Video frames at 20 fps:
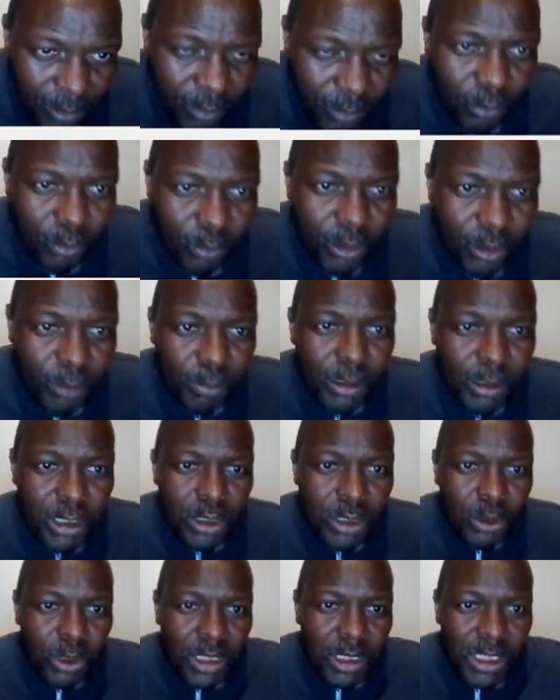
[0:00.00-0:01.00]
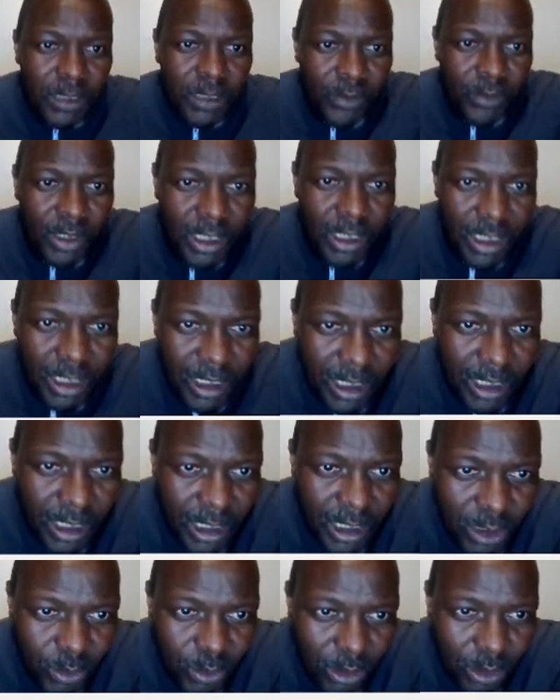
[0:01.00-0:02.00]
with B source, and then
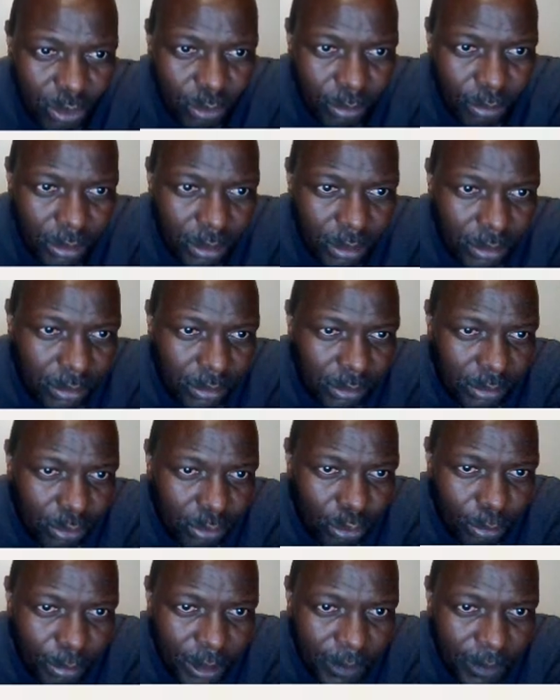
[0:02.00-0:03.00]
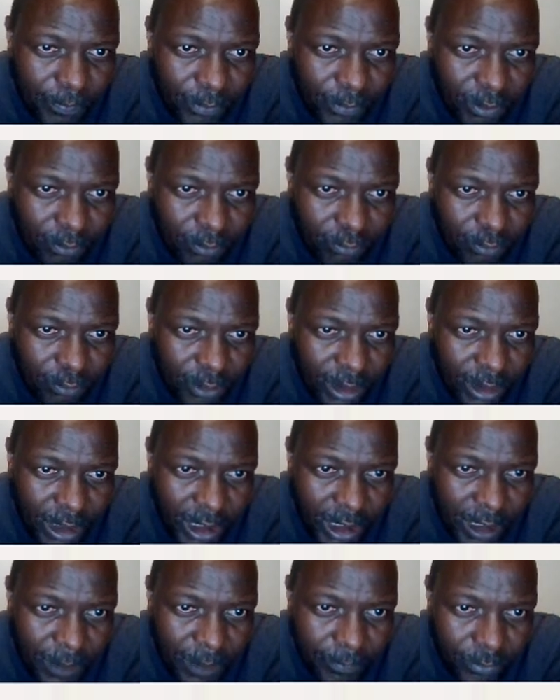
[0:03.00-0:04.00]
this one will be
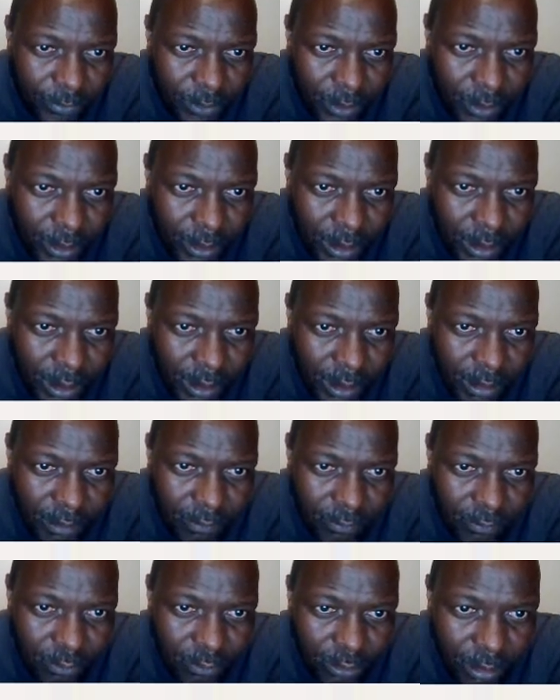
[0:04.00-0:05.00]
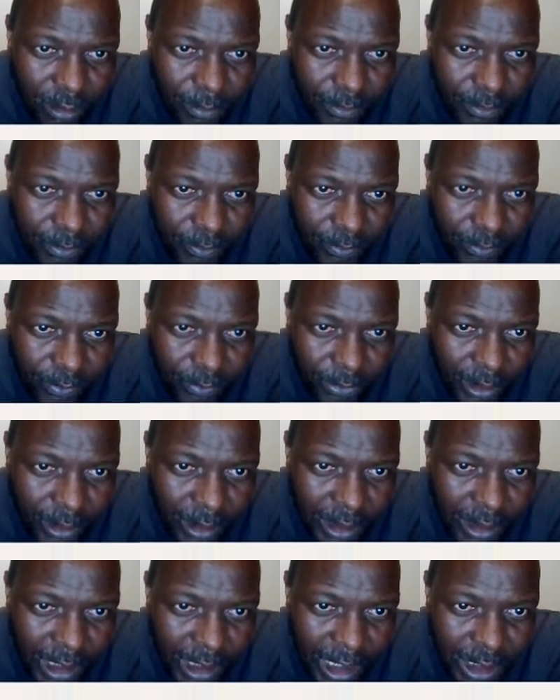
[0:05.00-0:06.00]
VA from
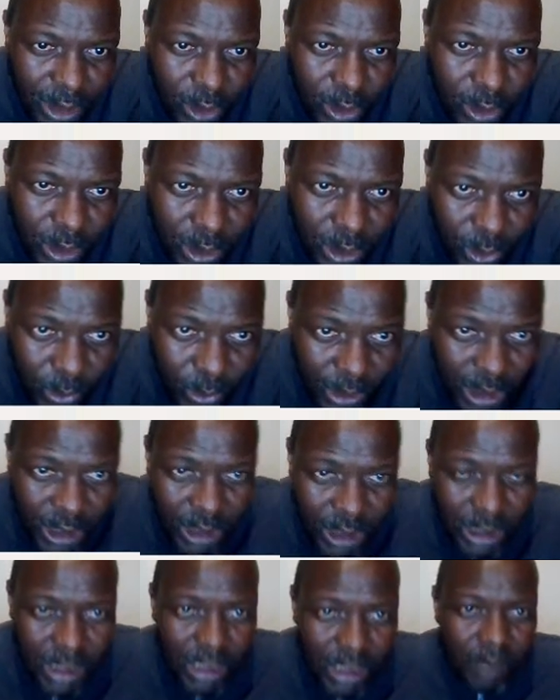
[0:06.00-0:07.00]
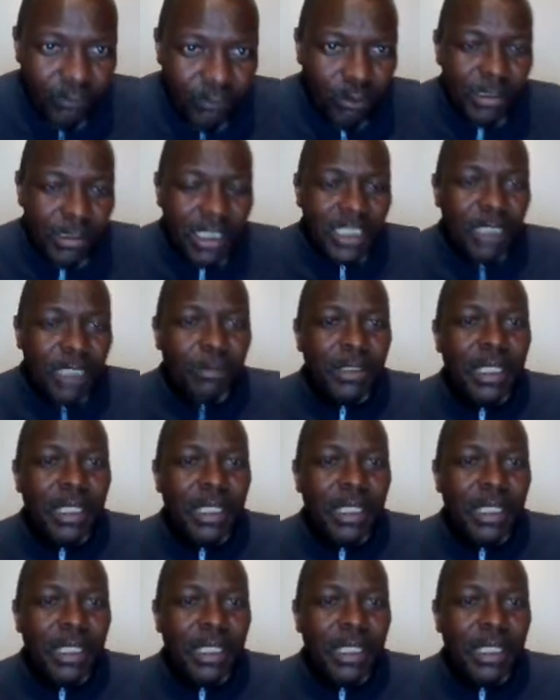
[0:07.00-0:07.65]
that switch, from that supply